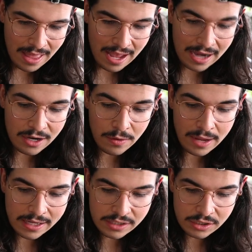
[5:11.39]
And I know it
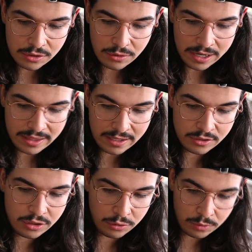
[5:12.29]
has to do, I think,
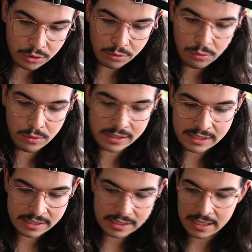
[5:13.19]
too, with the growing
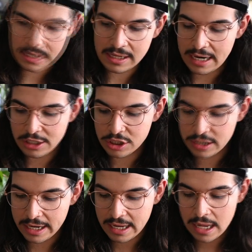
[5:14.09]
season and just
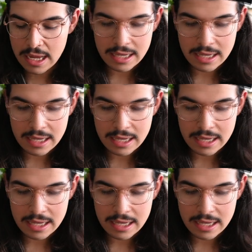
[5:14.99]
like